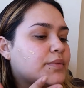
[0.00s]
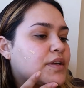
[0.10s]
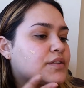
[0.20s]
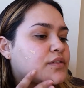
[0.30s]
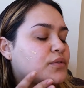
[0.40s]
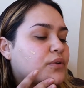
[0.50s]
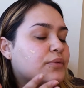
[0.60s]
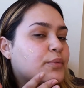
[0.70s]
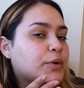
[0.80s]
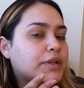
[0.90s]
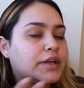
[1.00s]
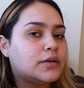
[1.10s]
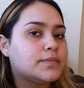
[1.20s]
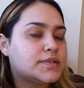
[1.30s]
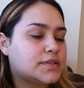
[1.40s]
because the warmth really
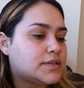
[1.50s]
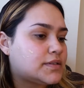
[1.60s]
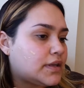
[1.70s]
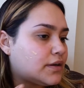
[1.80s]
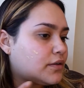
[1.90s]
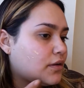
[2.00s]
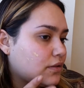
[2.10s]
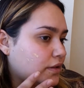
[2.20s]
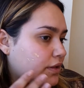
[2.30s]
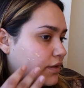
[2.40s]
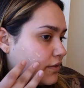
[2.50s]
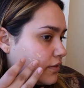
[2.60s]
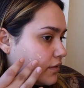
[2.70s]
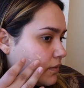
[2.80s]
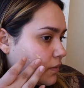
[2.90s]
helps to set it all in.